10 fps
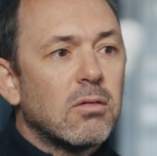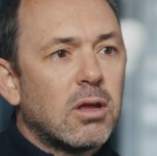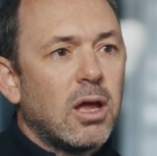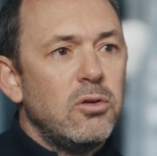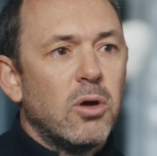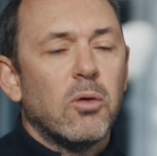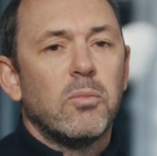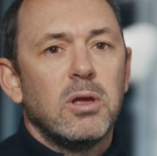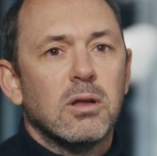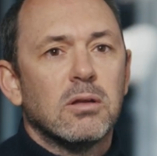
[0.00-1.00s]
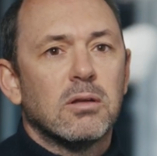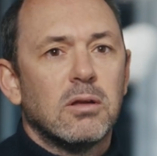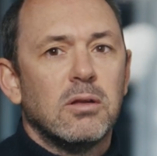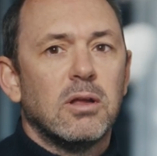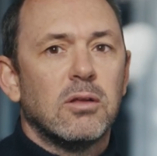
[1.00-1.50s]
can you help me? And,
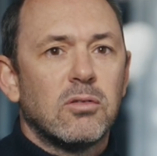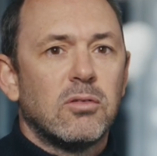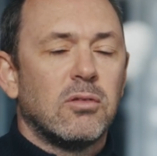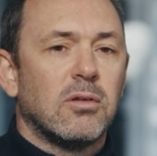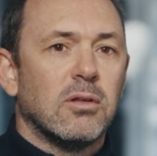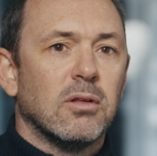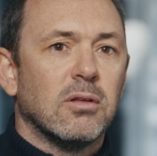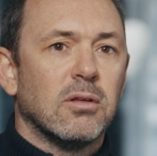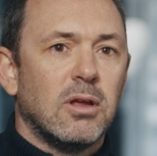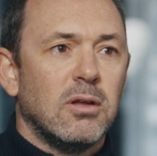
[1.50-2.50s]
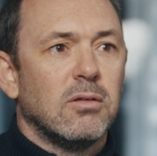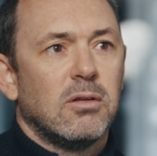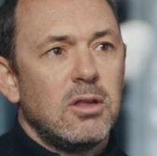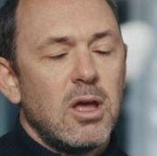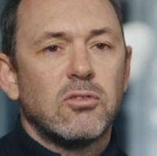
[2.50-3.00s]
and, that's, uh, and
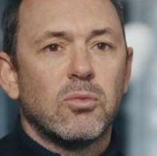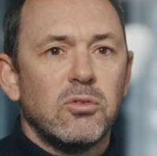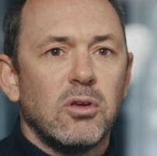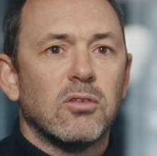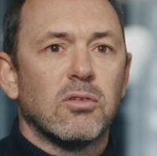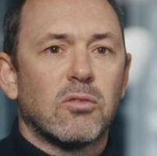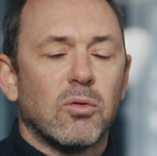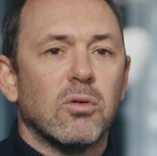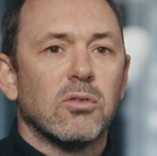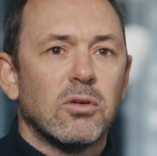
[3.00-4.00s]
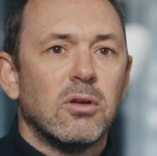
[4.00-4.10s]
the answer was yes, of course.